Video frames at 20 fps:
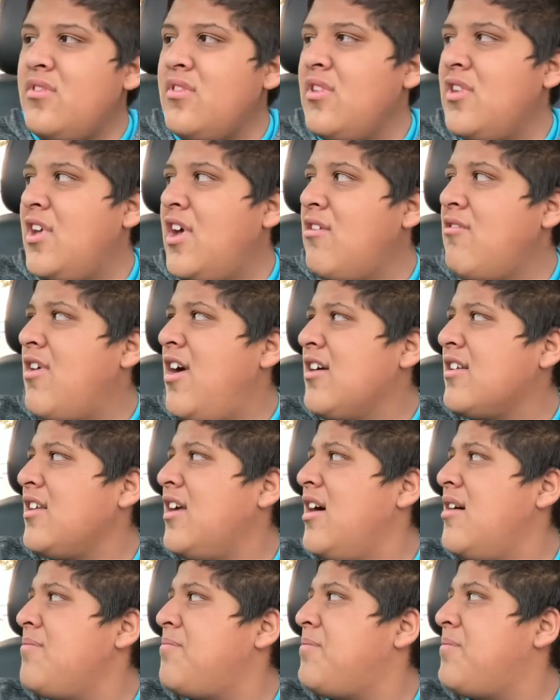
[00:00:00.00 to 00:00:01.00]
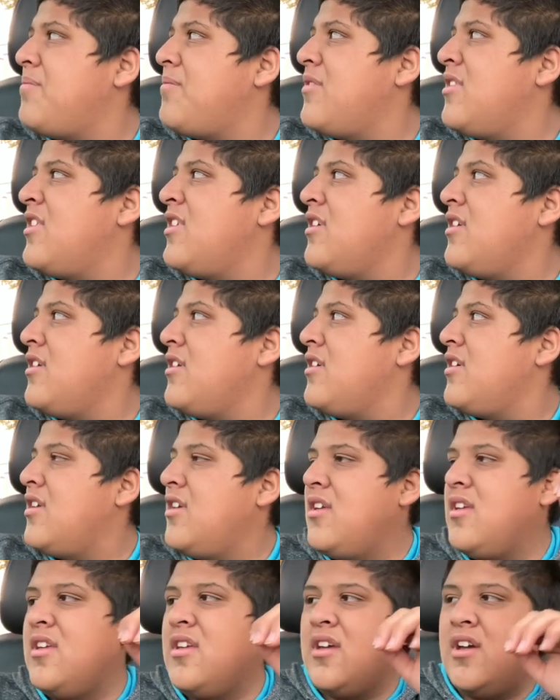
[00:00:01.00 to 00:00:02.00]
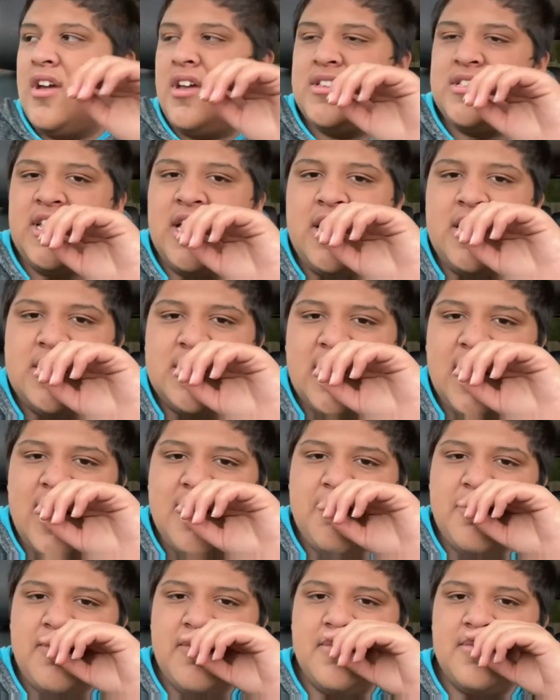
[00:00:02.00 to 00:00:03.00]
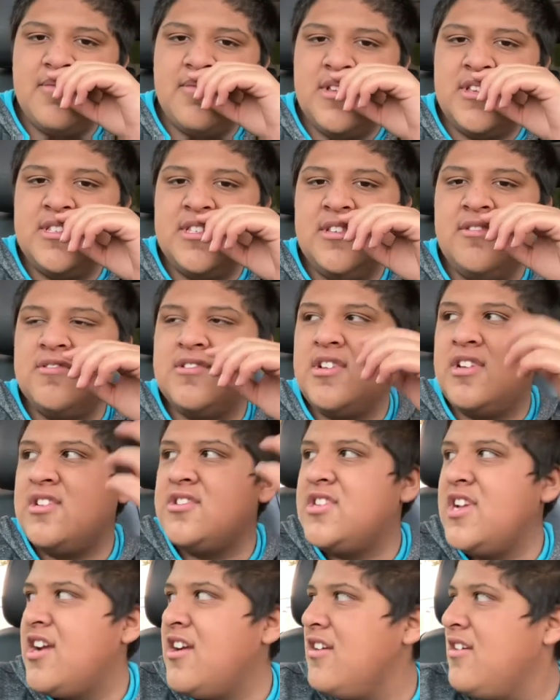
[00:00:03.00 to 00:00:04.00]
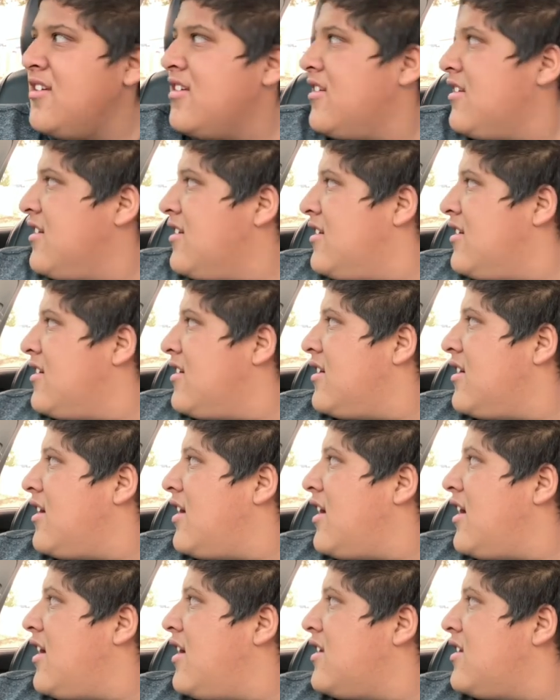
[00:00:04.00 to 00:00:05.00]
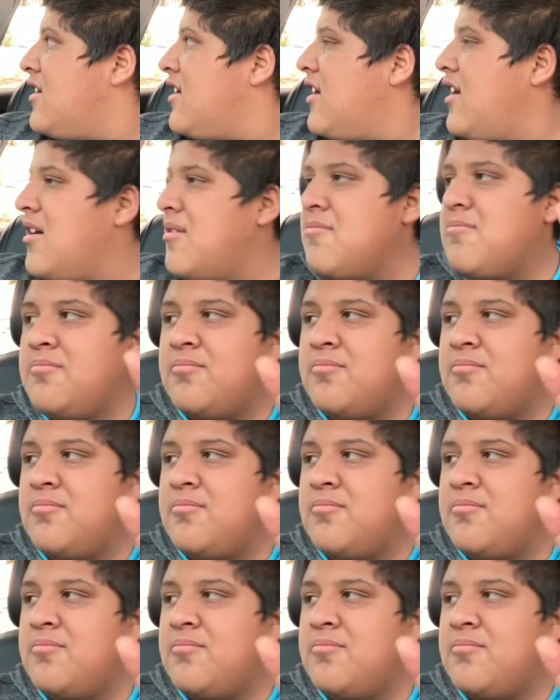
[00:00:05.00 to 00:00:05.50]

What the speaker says: I walked up. I sat on his lap because he was on the chair, and